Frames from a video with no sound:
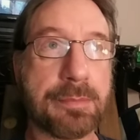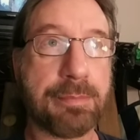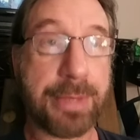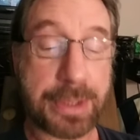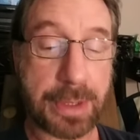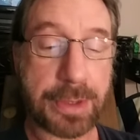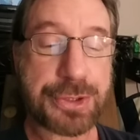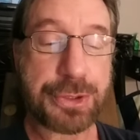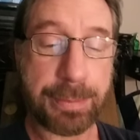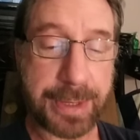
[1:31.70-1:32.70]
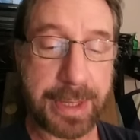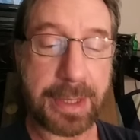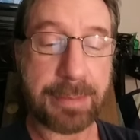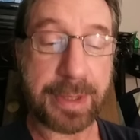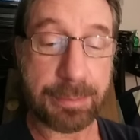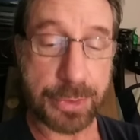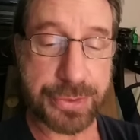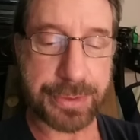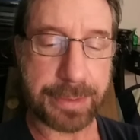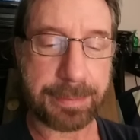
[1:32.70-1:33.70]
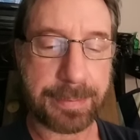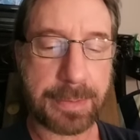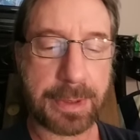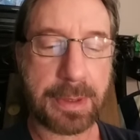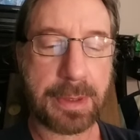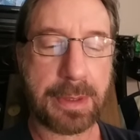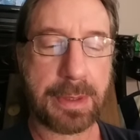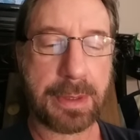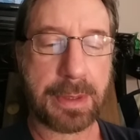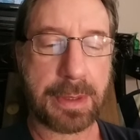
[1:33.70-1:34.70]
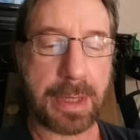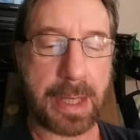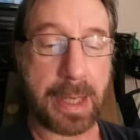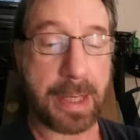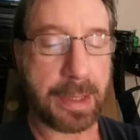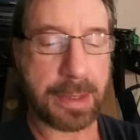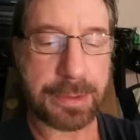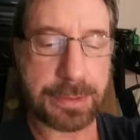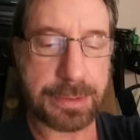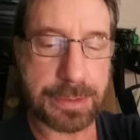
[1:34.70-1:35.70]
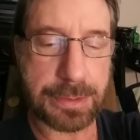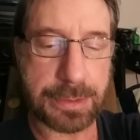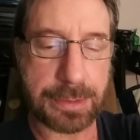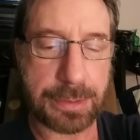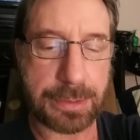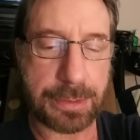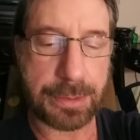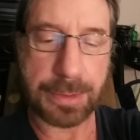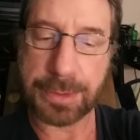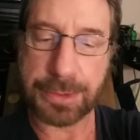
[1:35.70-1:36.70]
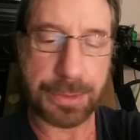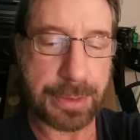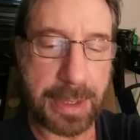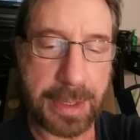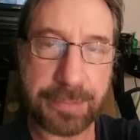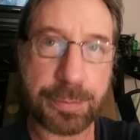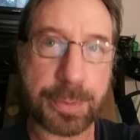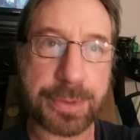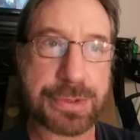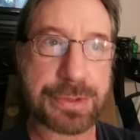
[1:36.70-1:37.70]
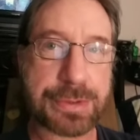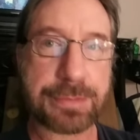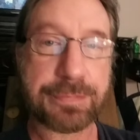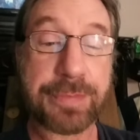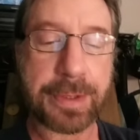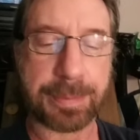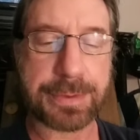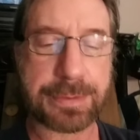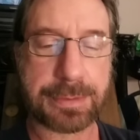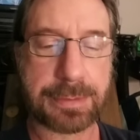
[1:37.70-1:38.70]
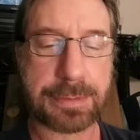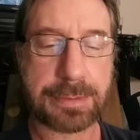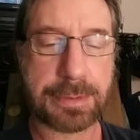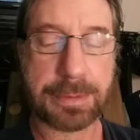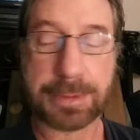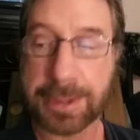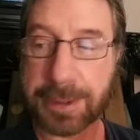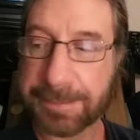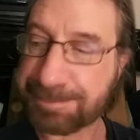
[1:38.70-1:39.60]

because you became a Muslim and your life was flipped, okay.